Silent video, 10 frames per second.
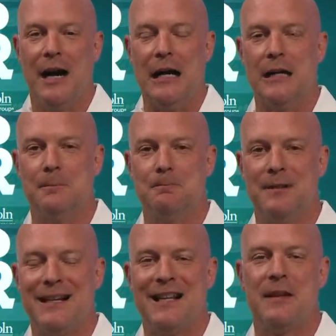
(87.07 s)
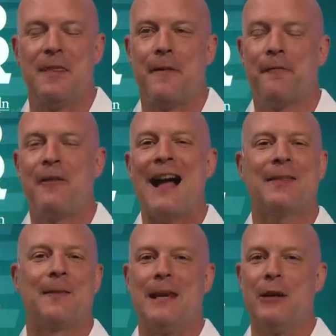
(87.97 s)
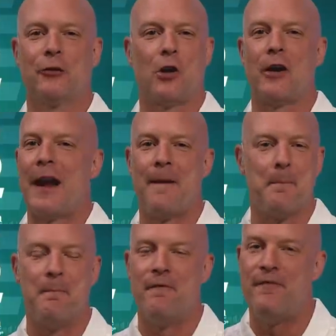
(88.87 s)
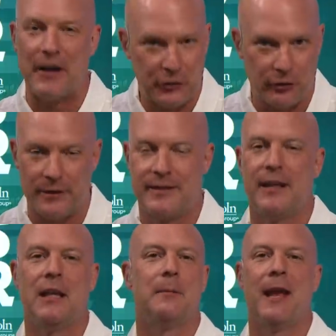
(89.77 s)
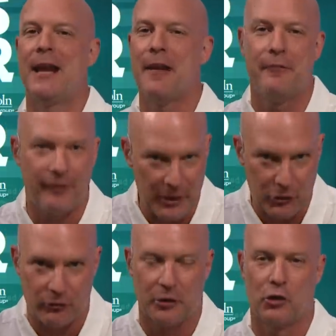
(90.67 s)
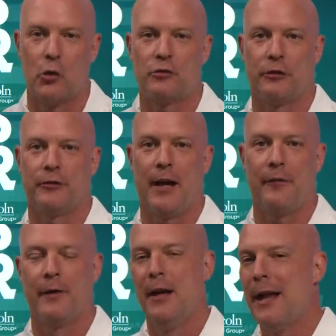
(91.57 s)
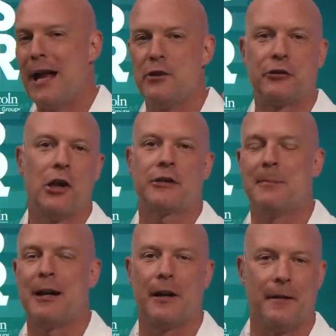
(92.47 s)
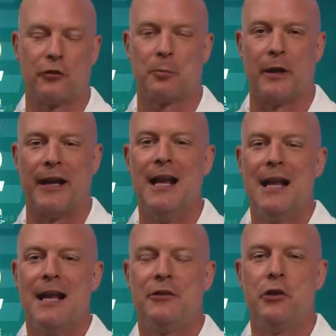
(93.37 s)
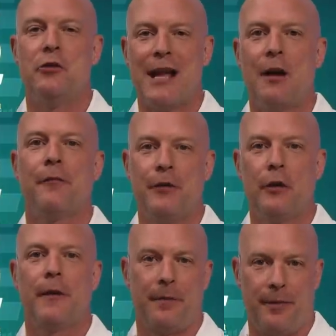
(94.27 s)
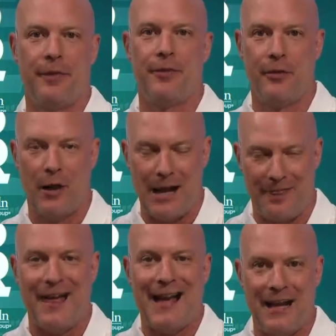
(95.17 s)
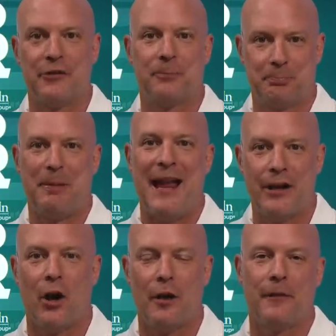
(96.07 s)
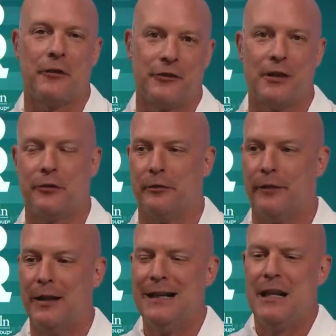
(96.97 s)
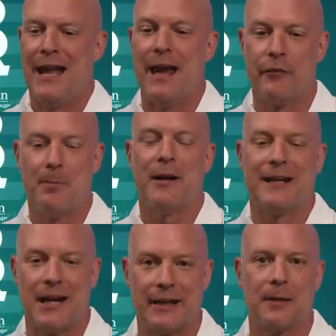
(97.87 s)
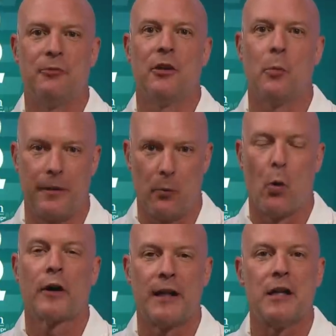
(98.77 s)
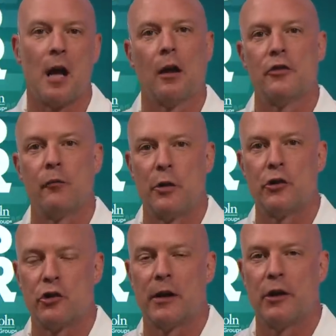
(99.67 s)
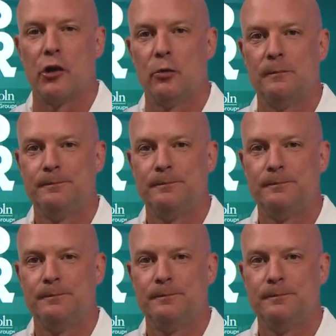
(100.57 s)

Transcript: Um, the fact that the Eagles are a veteran team and a veteran coaching staff, and you talked about it in the spring, do you now feel that that, that has paid off in the sense of everybody kind of comes in with a working knowledge of what you're trying to do?